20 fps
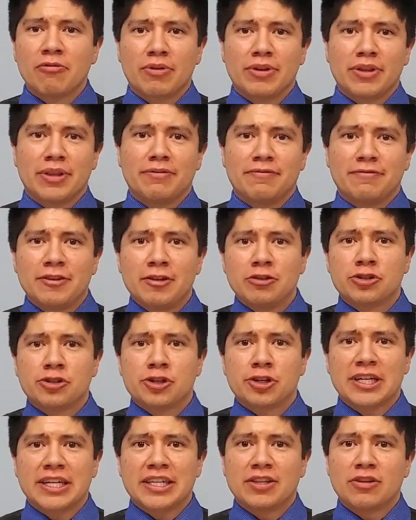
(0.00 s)
where the
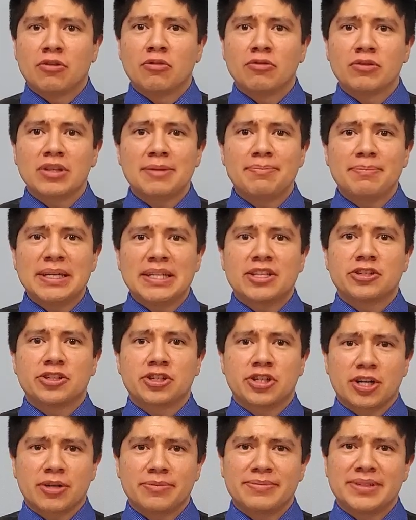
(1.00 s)
future can only be
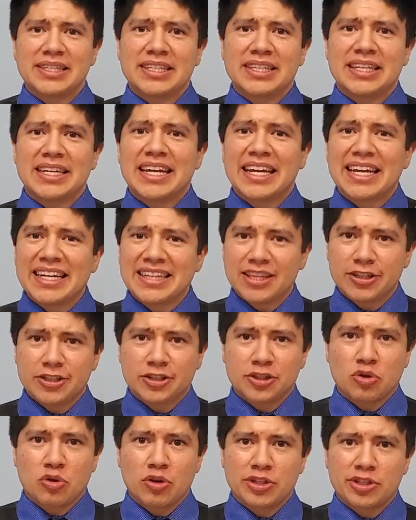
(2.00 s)
determined in the
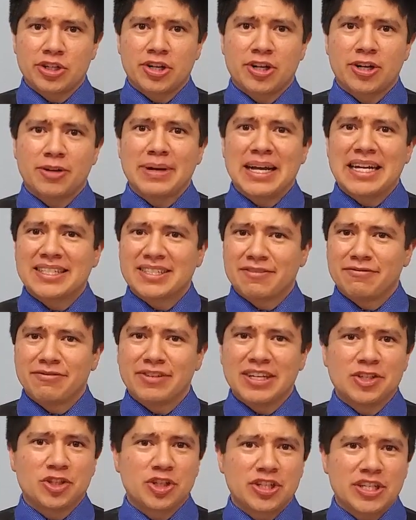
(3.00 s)
short term as
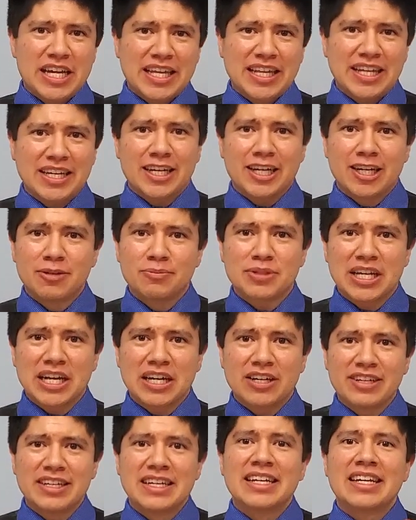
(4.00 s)
inflation data comes
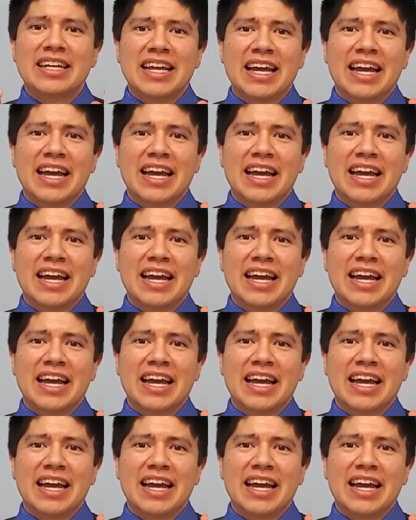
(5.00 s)
out